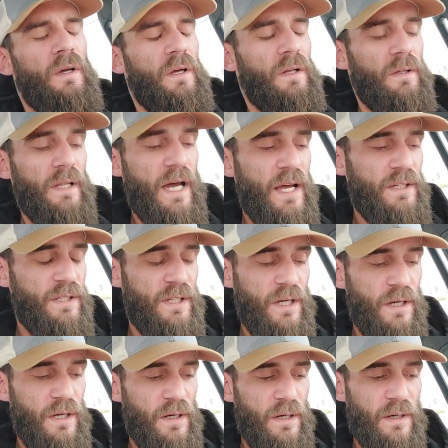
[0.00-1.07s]
last
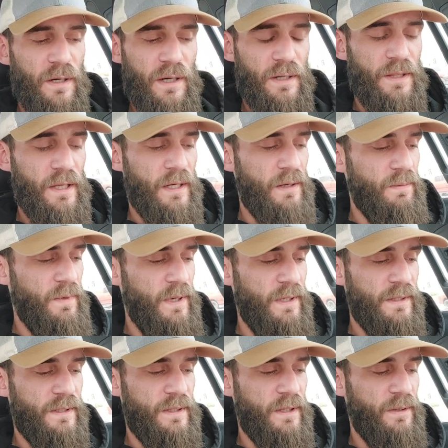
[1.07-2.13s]
year. I think it
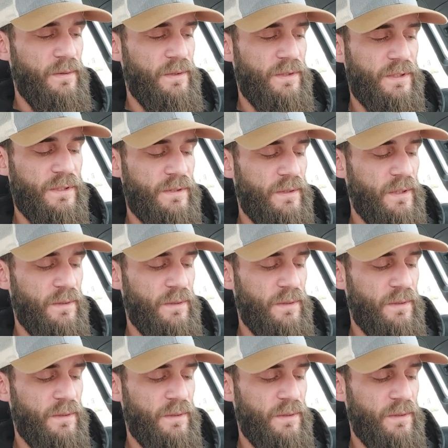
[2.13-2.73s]
was there's